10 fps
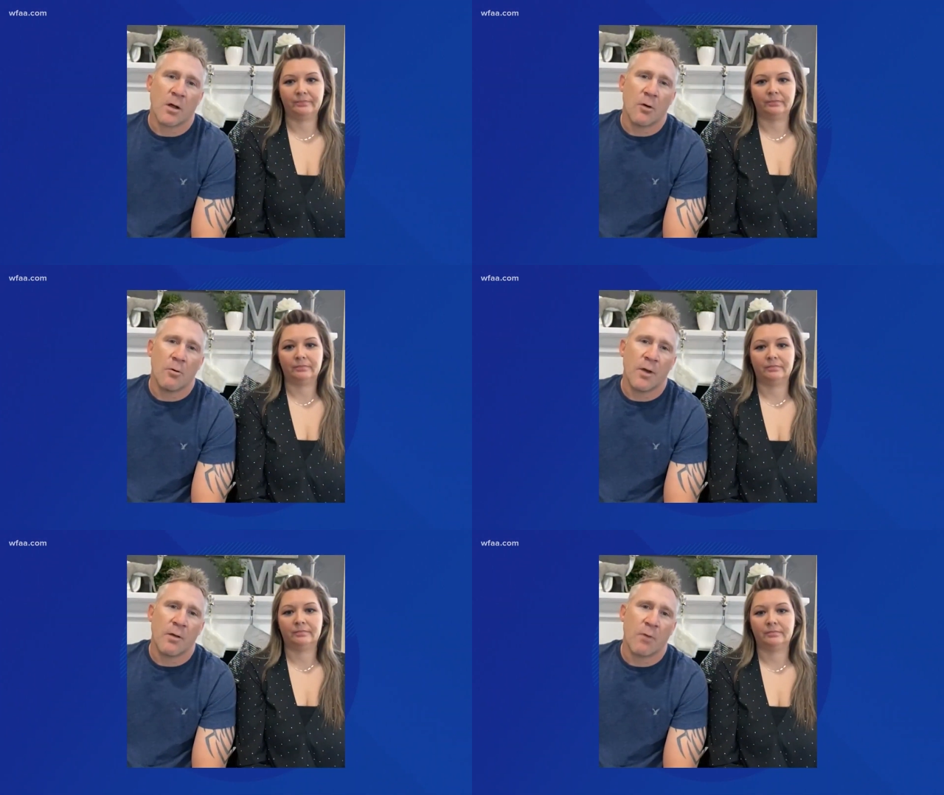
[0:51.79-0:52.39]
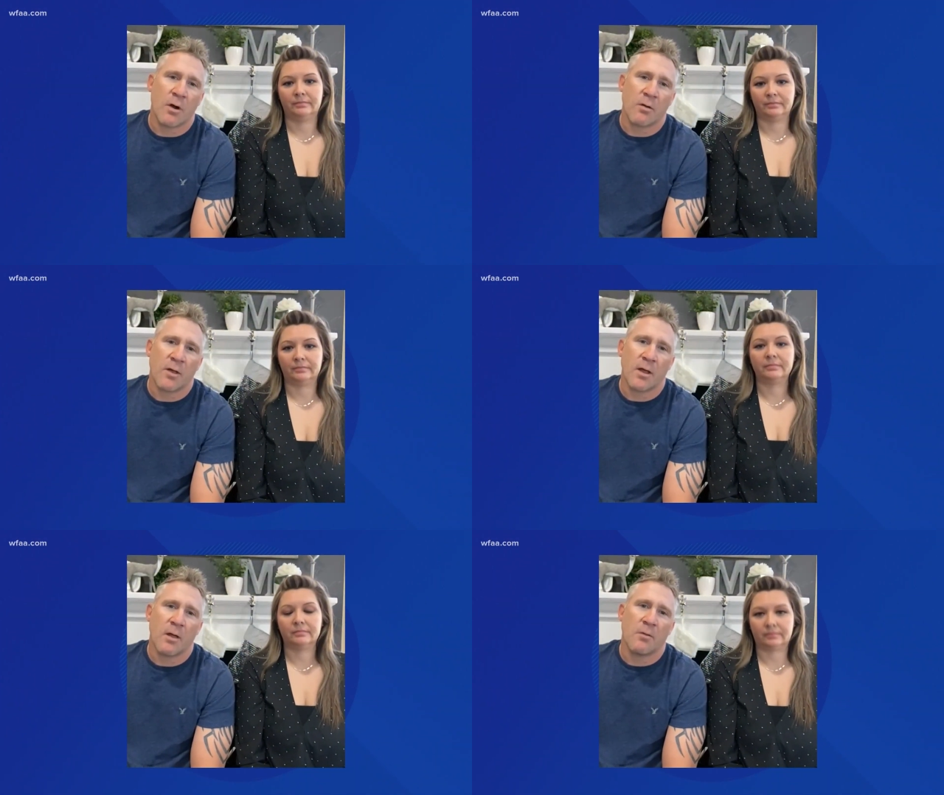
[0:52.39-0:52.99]
Speaker 1: go anywhere.
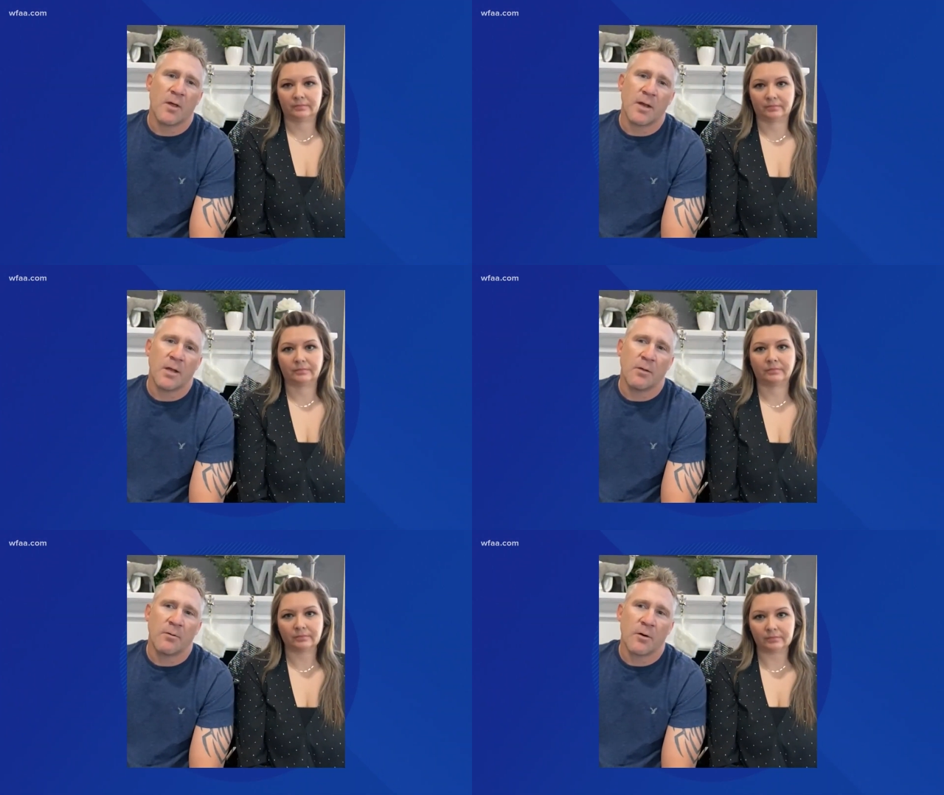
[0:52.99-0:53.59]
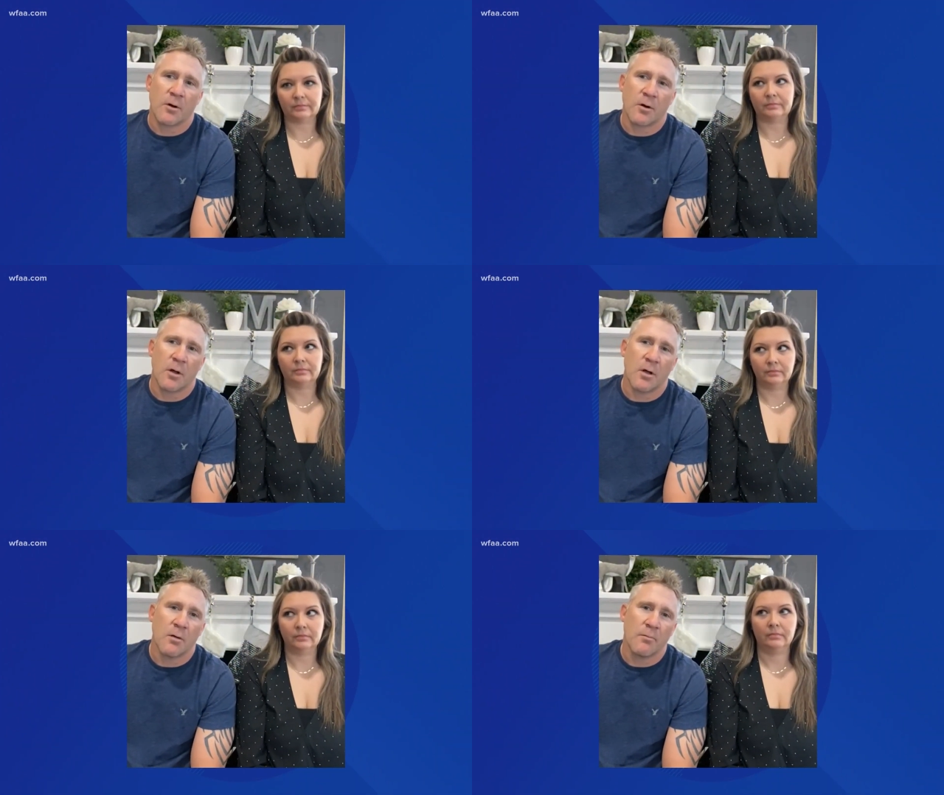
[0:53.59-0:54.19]
They, they did their
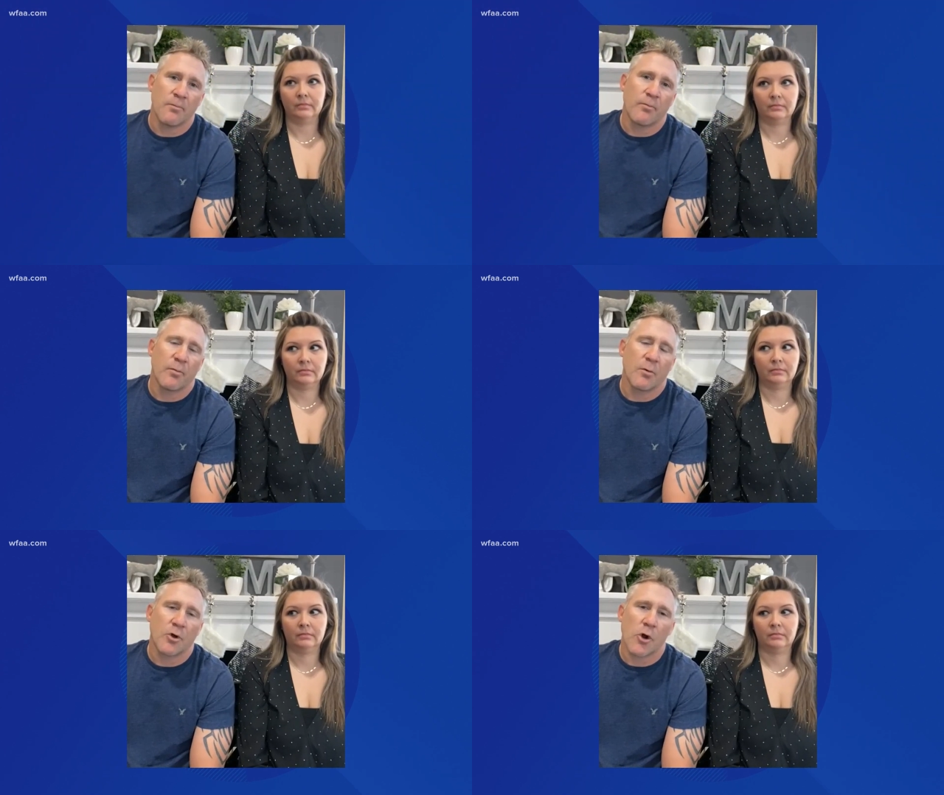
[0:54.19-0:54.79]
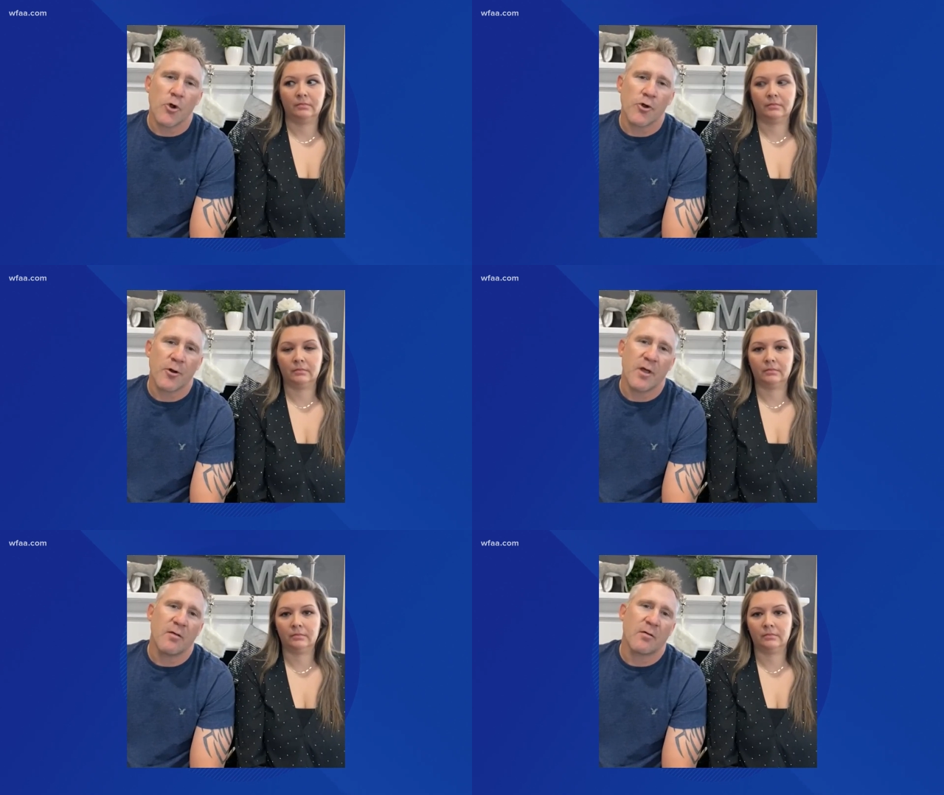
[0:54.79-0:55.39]
uh,
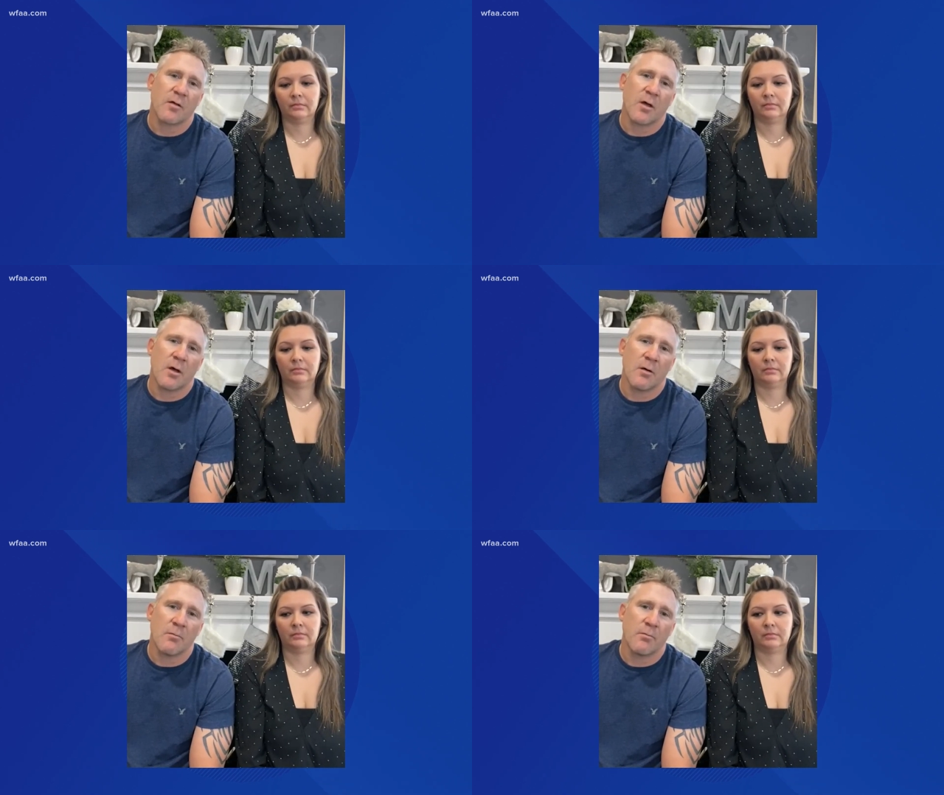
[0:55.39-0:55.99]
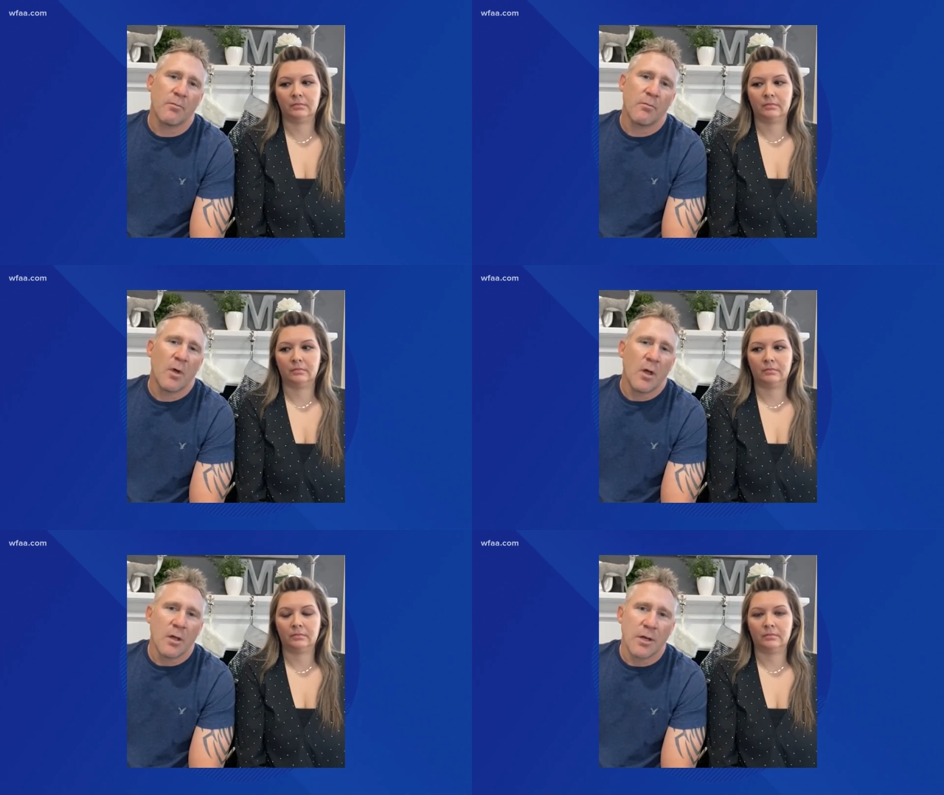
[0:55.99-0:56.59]
groceries. Um,
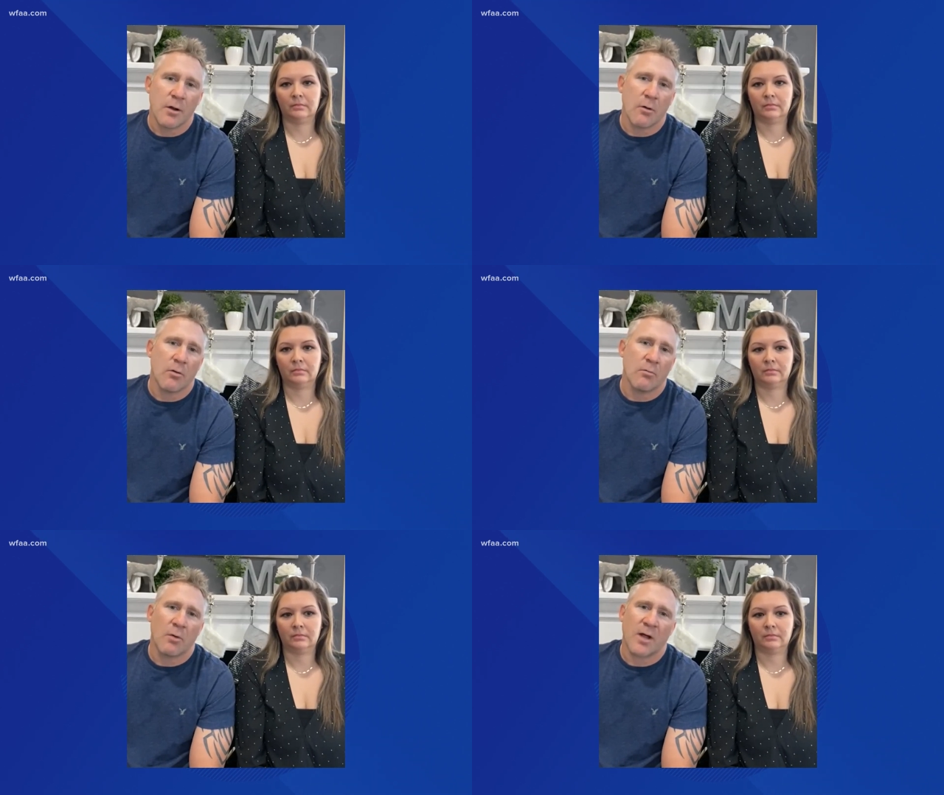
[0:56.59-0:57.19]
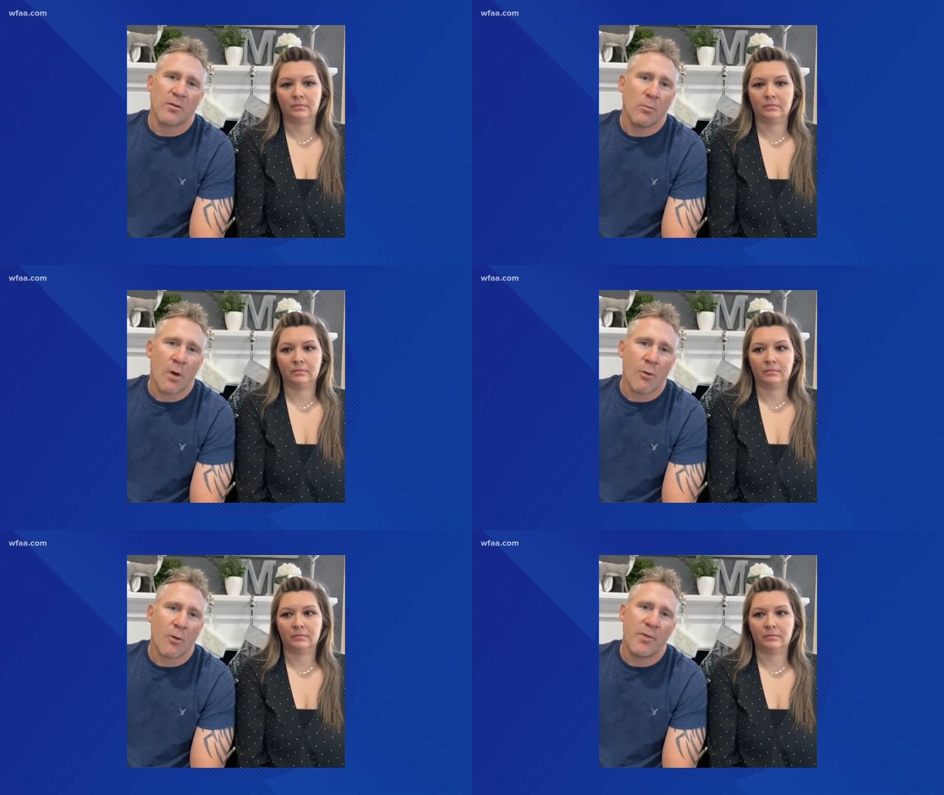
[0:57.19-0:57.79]
you know, like the
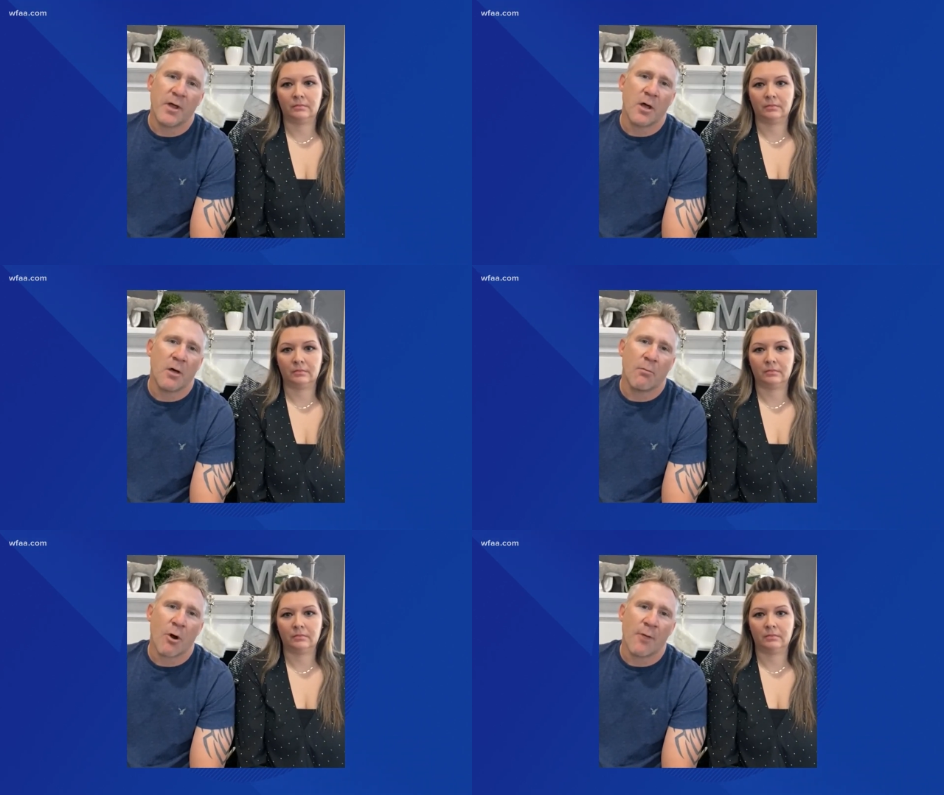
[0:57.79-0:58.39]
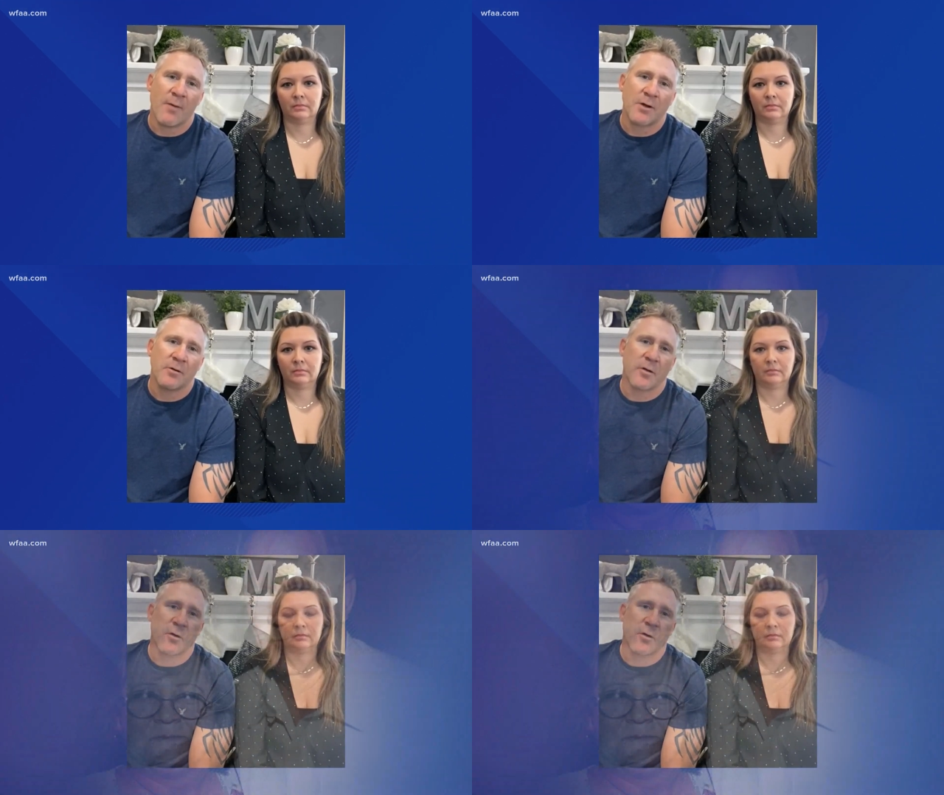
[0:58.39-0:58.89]
Walmart pickup brought them out to the